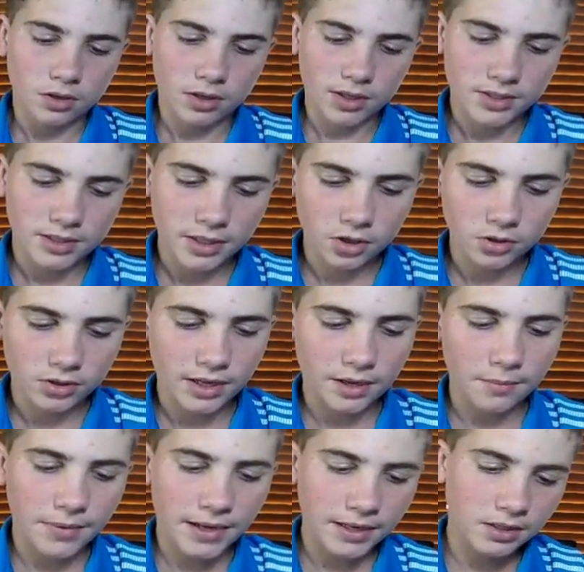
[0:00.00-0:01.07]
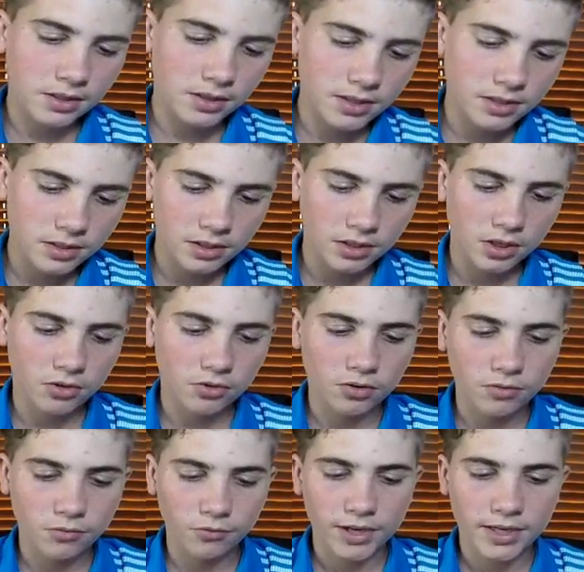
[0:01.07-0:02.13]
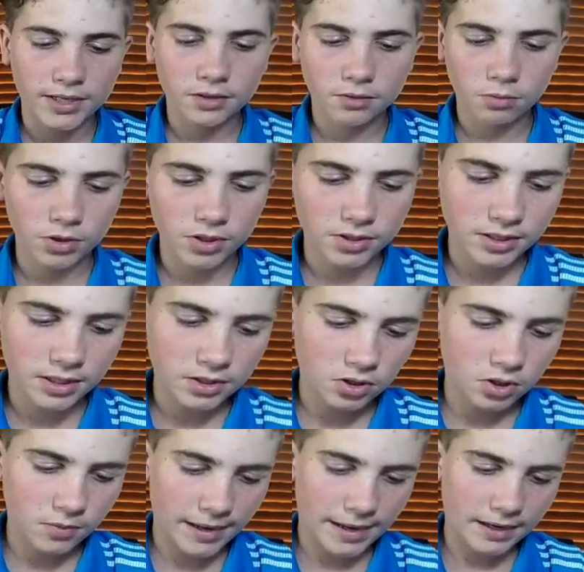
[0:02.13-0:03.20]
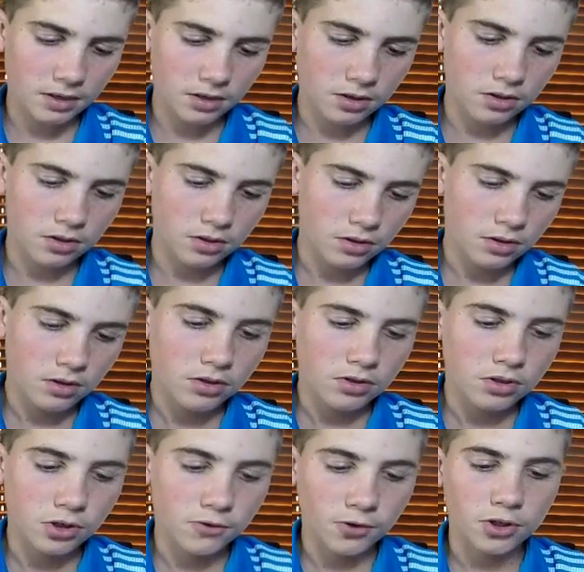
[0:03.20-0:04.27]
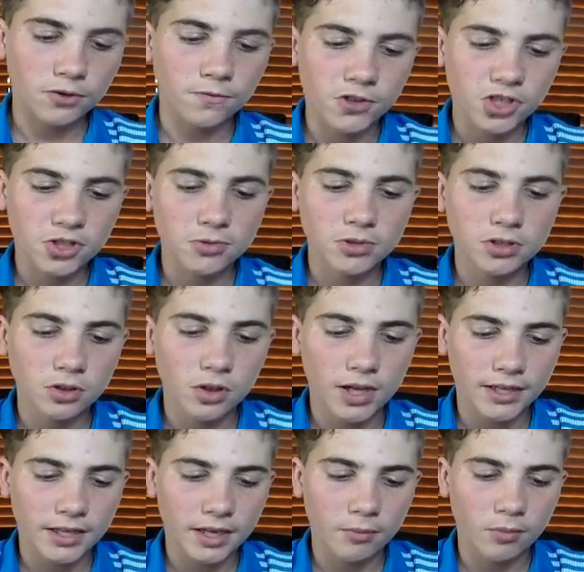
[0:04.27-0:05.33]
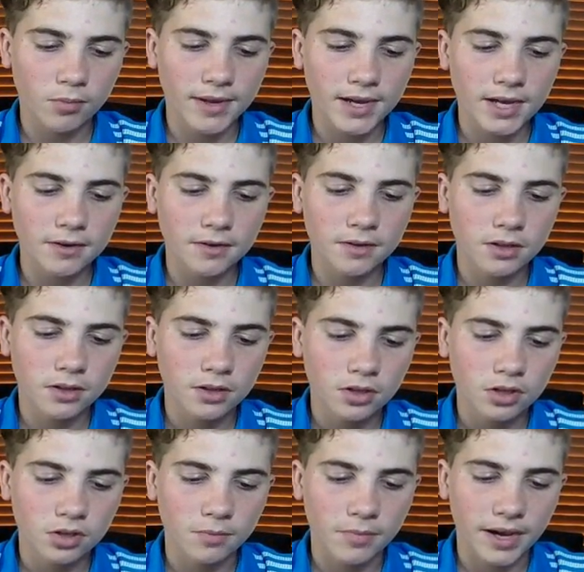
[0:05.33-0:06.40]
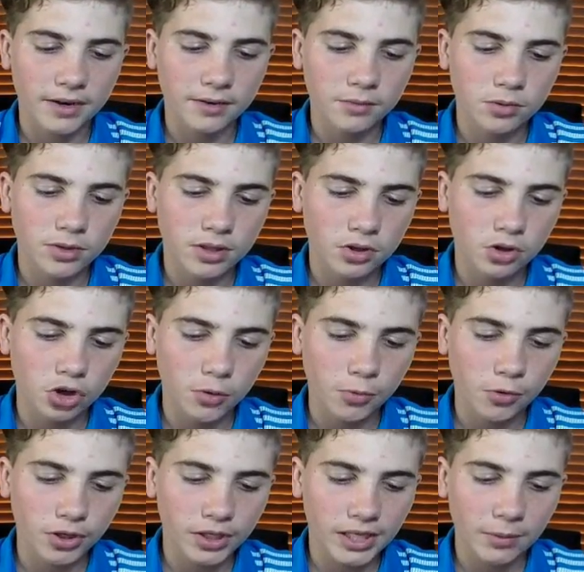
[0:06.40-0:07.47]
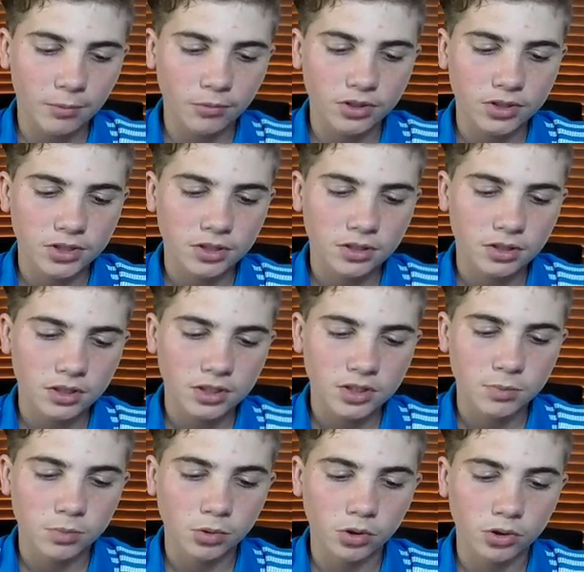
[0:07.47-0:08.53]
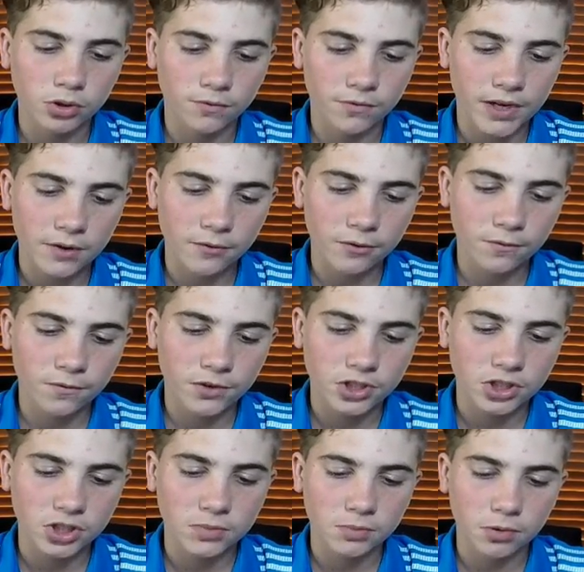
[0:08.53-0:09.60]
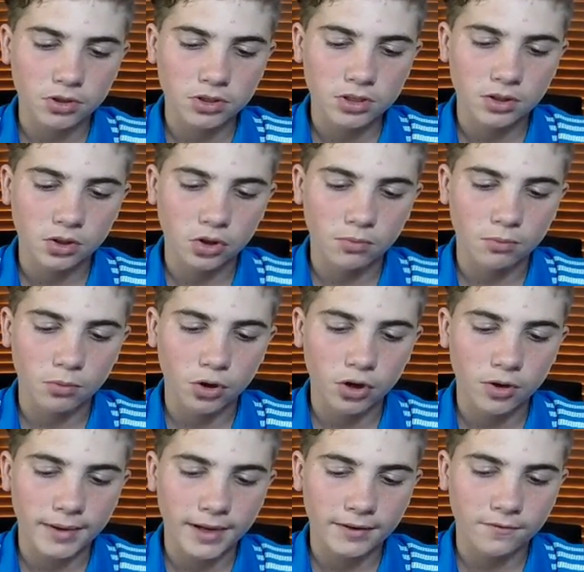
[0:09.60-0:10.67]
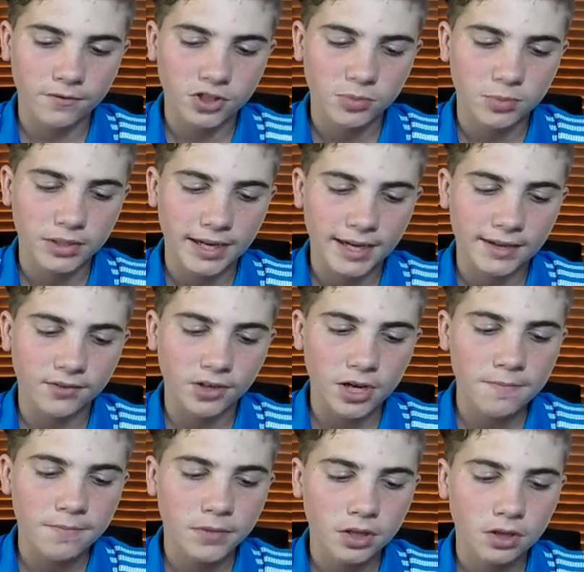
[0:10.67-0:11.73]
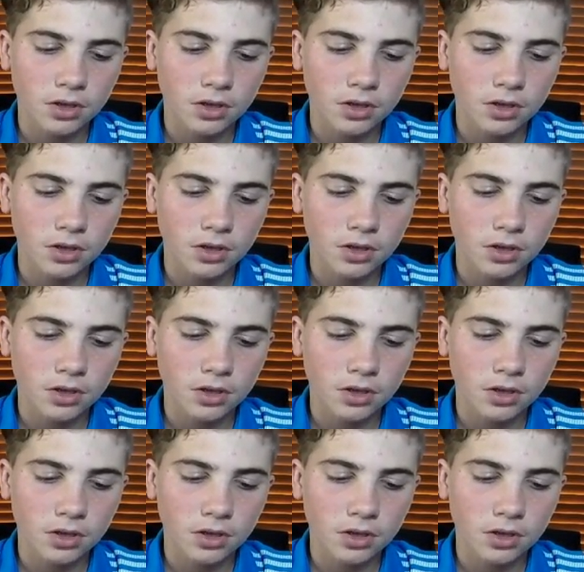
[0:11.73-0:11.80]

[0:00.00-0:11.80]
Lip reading: Now, I said I'd get back to this and I'd read what it says on the back. So you've got your Fisherman's Line camera mount, compatible with GoPro cameras, explore your favorite fishing spots and learn more about fish behavior.